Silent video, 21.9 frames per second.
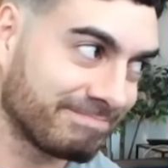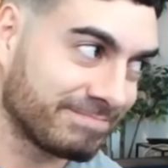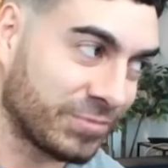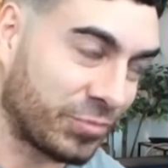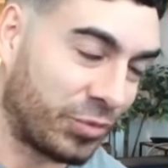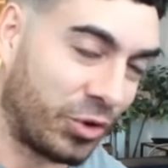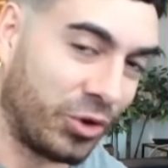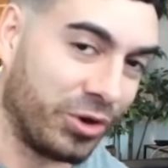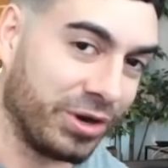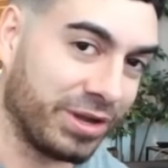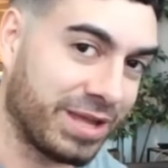
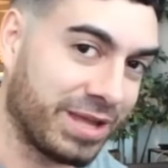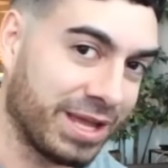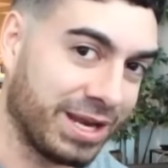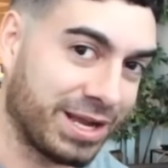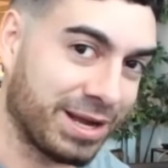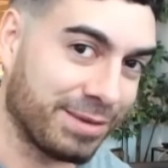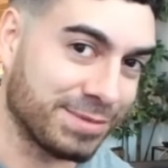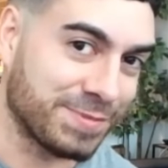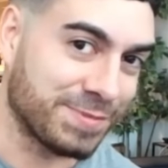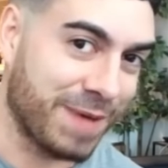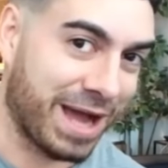Roaring Kitty
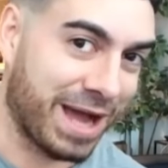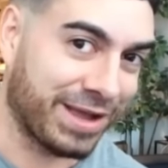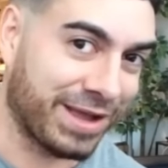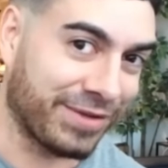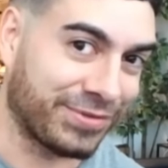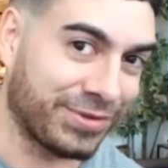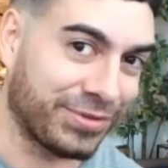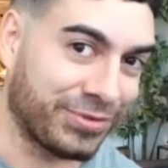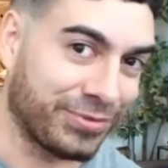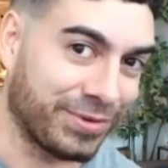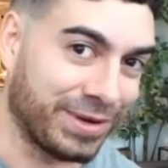comes back
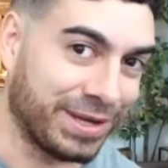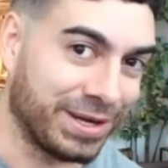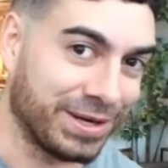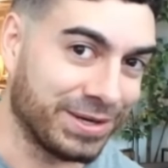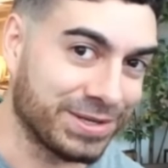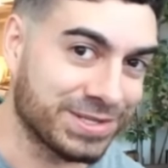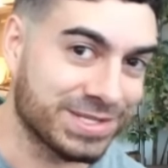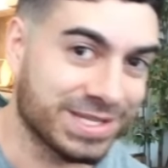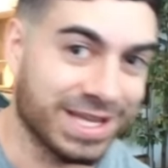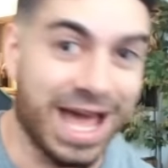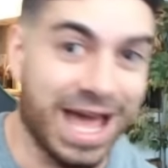after 3
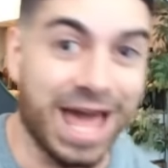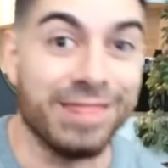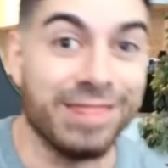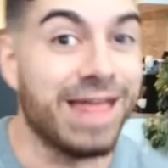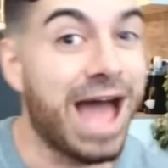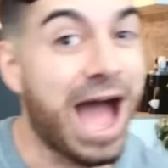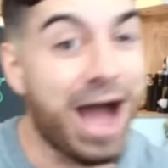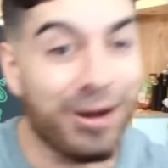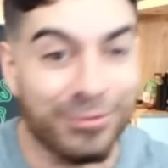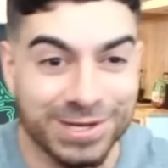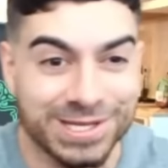years, and
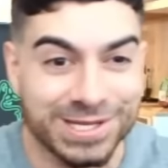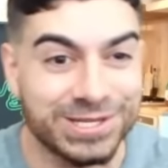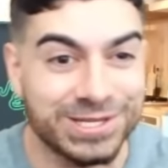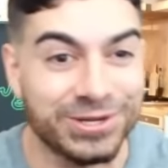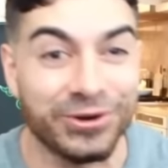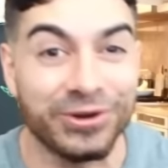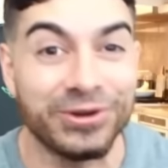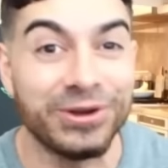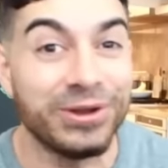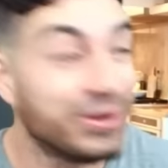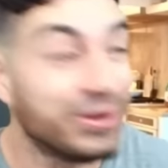that was
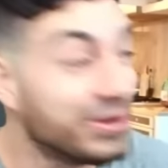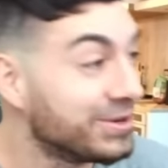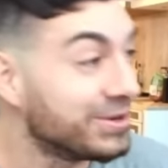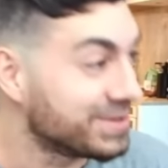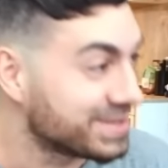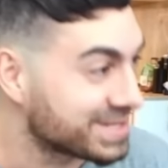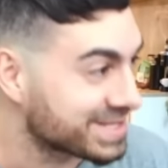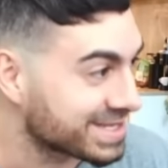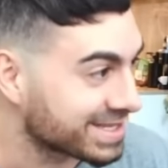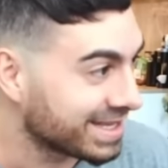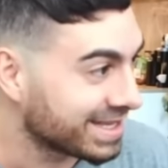your
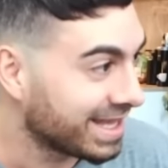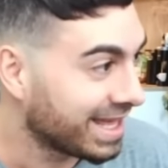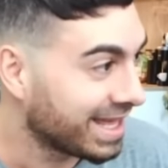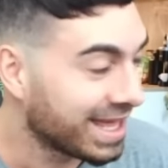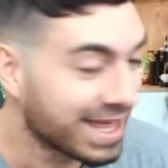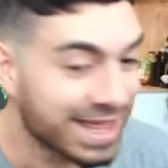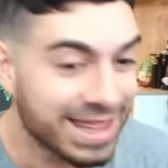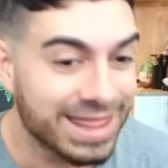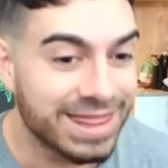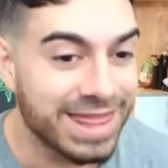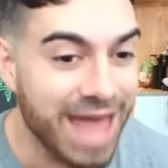news.
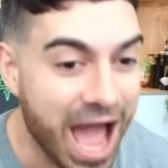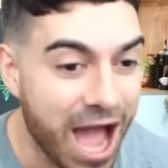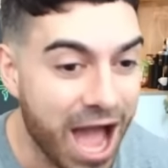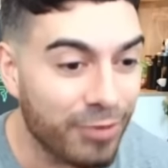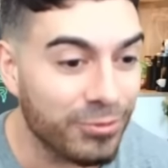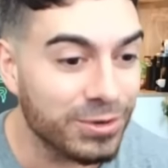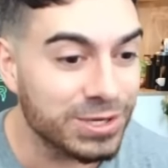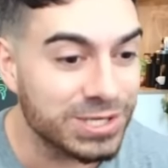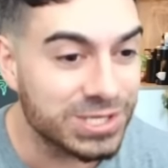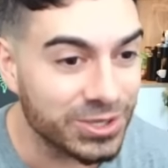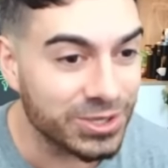That
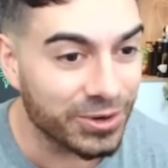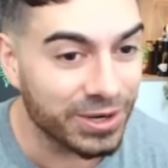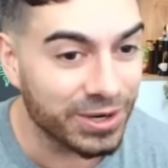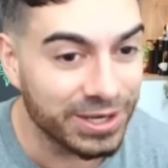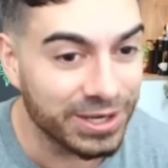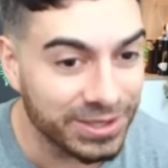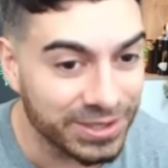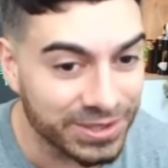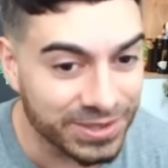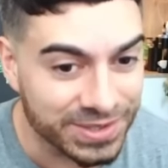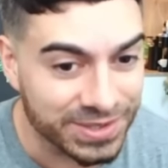was your
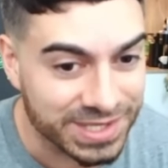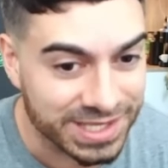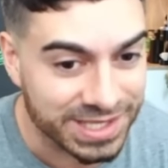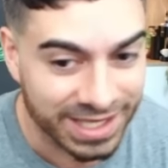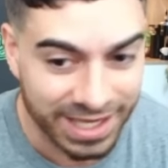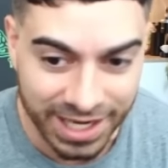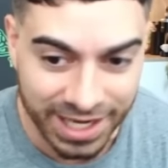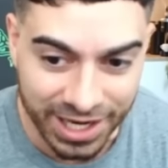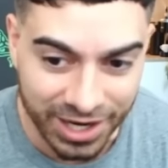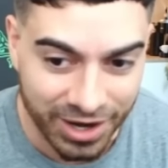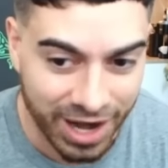news.
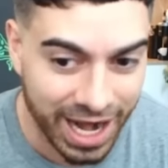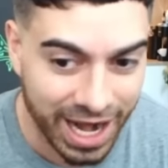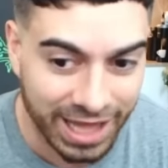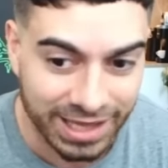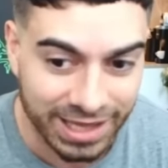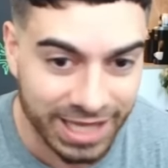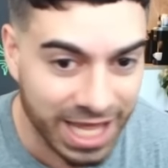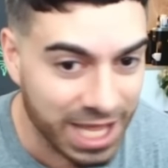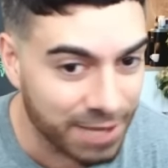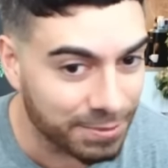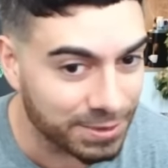Here, and I
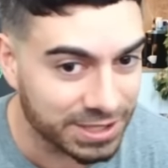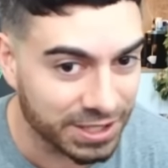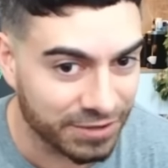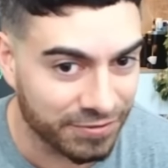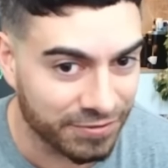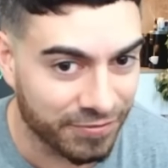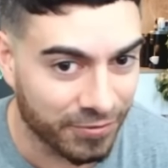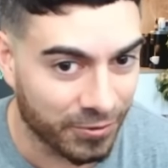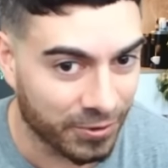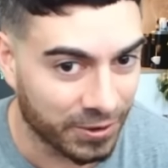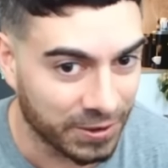labeled it
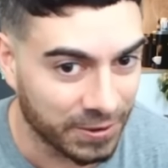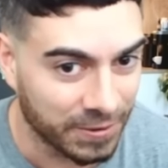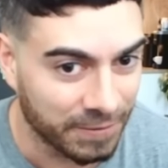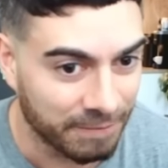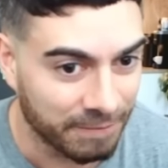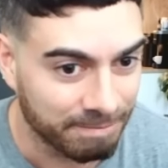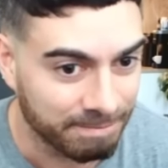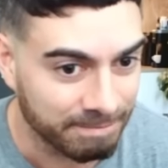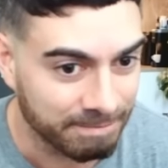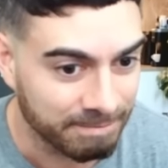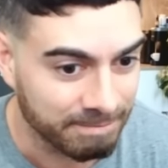for you,
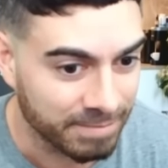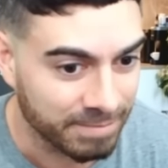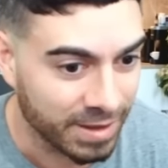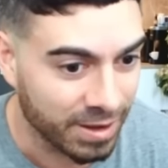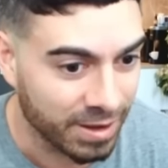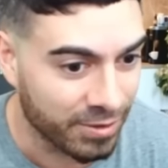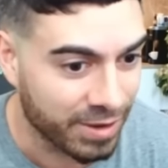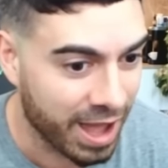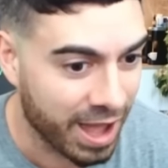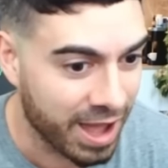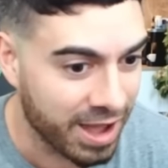
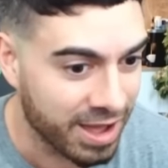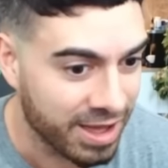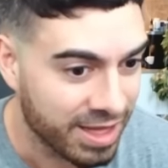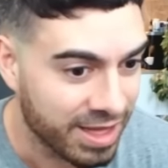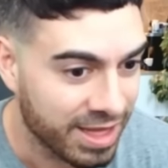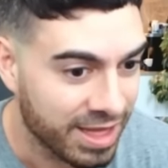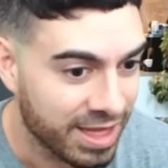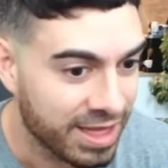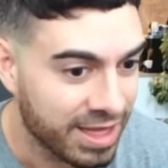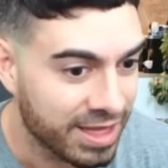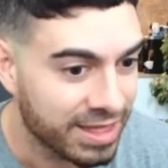okay?
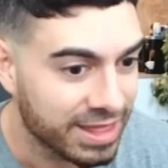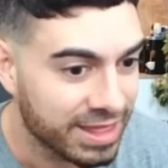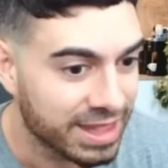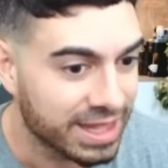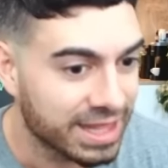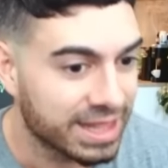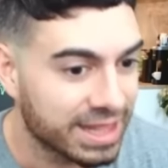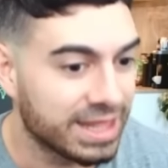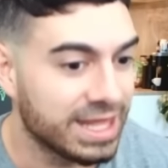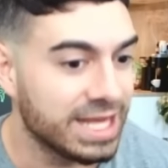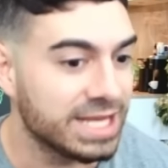
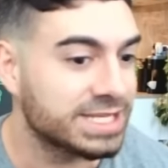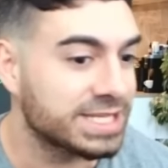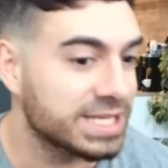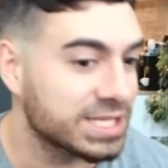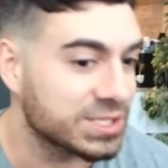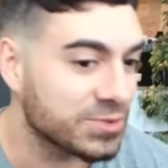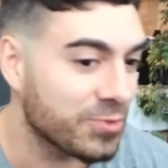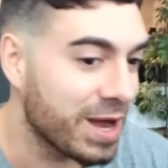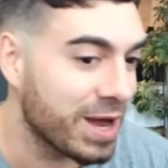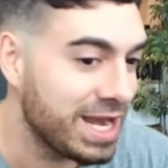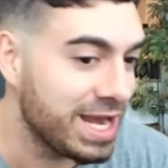This
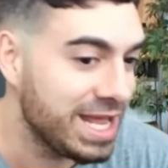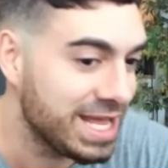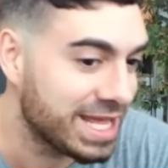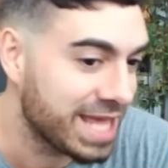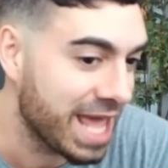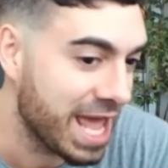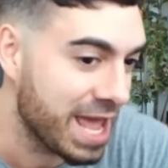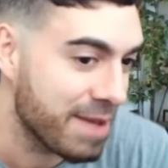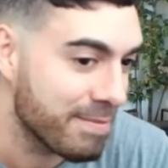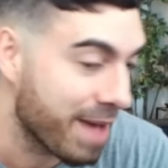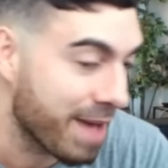is when he
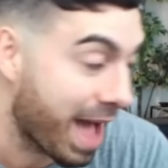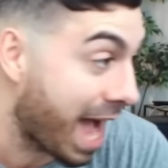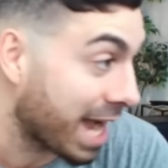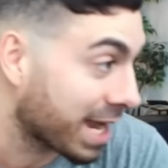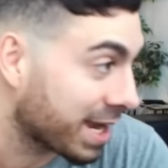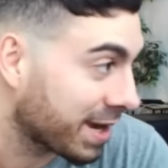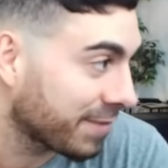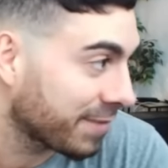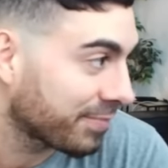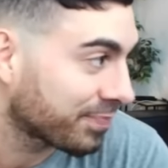came back,